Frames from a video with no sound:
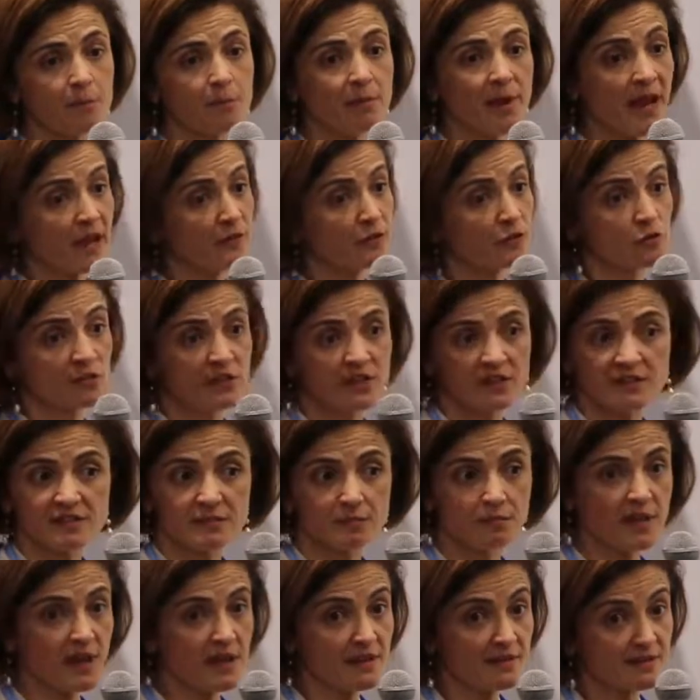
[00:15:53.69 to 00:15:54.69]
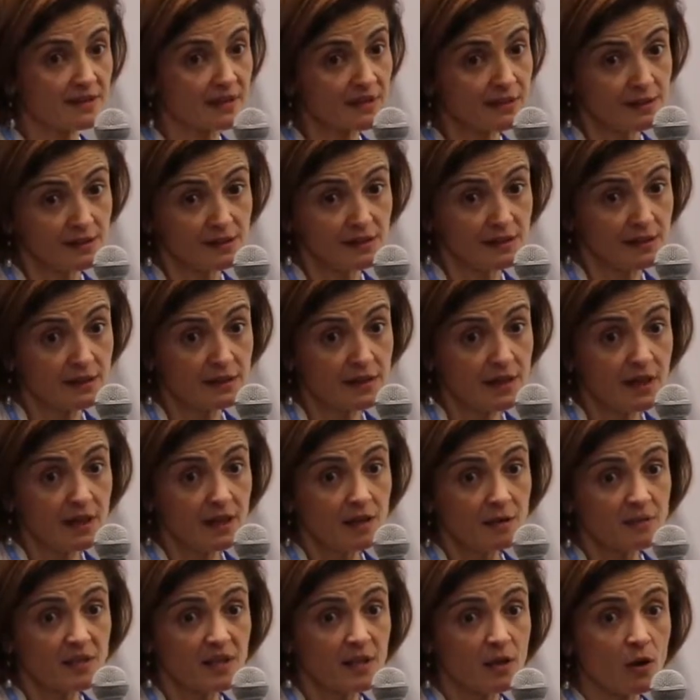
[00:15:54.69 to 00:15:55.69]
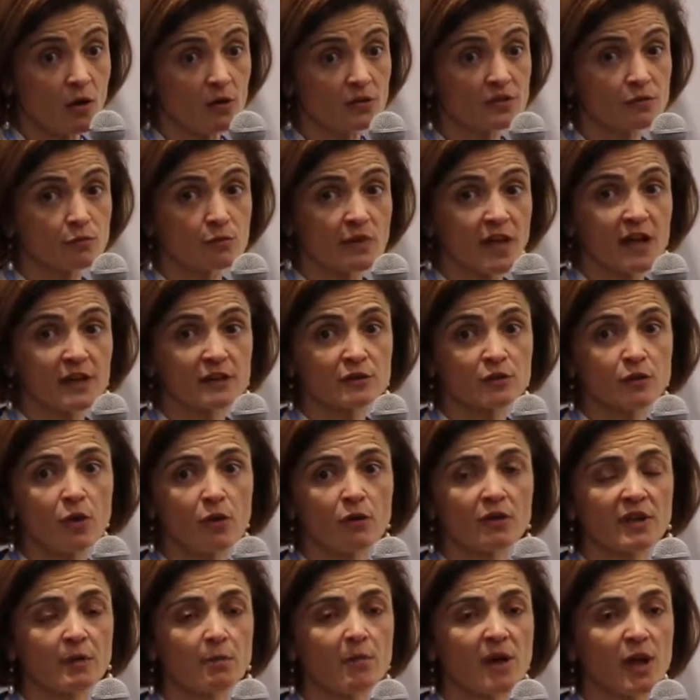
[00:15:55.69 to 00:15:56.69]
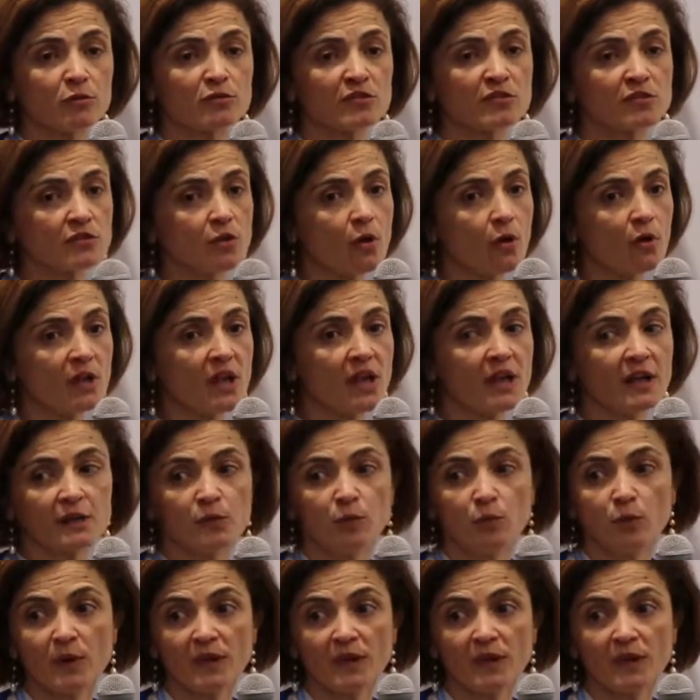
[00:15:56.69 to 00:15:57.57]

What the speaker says: batteries basically, because we are talking about solar,